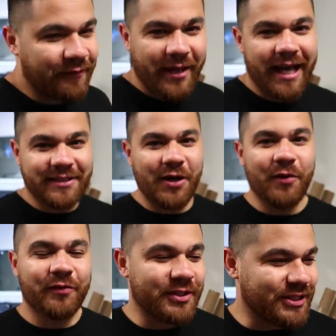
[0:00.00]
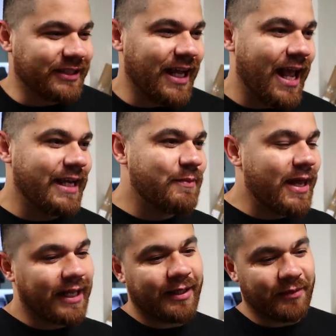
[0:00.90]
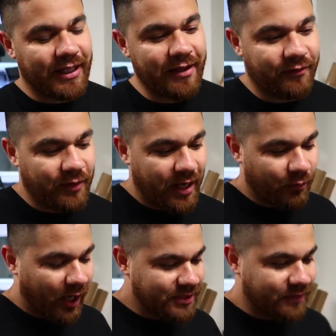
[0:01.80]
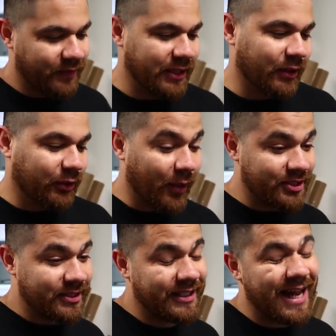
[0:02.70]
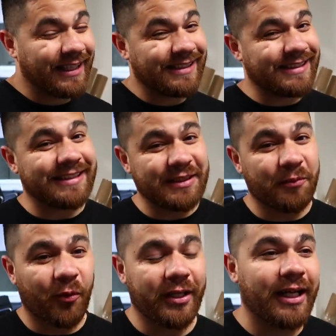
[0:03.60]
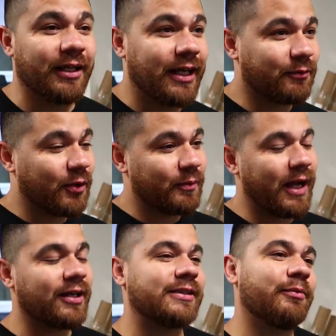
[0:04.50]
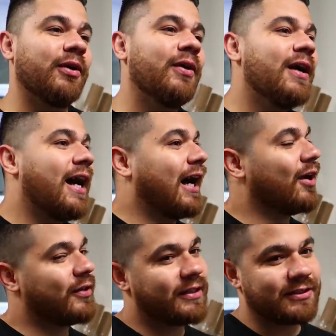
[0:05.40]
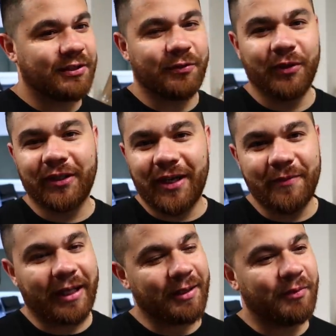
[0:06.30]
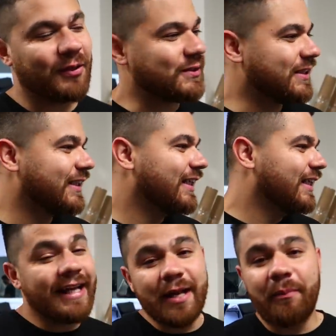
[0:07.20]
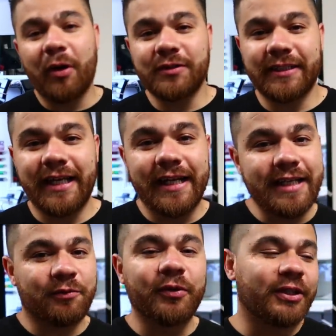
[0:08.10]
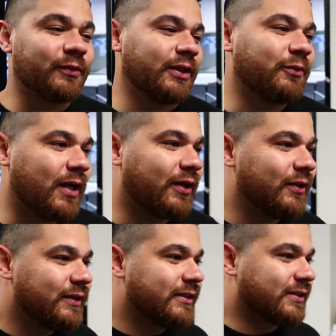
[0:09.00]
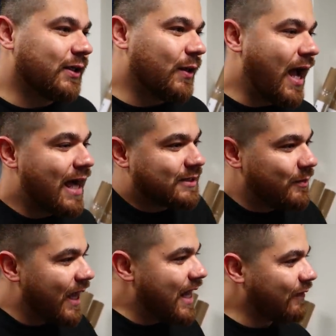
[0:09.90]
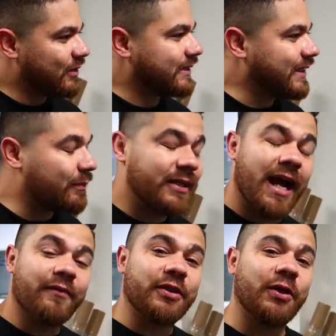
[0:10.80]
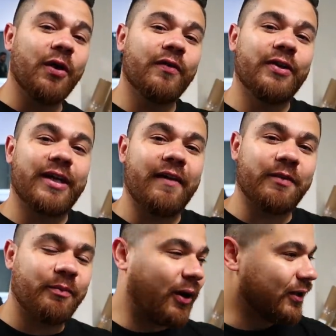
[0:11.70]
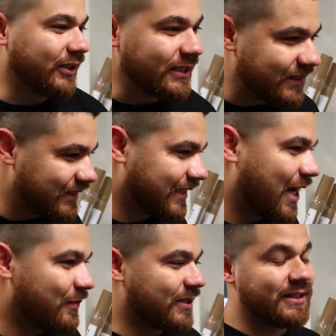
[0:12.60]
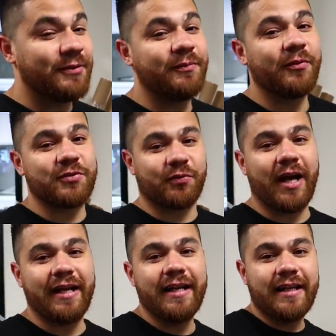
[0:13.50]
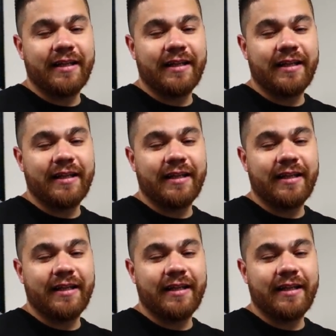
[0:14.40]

Hefe had his own vision, and he made that come to life. I watched the video. I questioned it at like 6 in the morning. I wrote him back. I was like, bro, I don't think this is gonna work. I'm not gonna post it. I ended up posting it, and it did really, really well. So as a man, I have to accept it. I have to go over there and I have to apologize to this guy because he was right.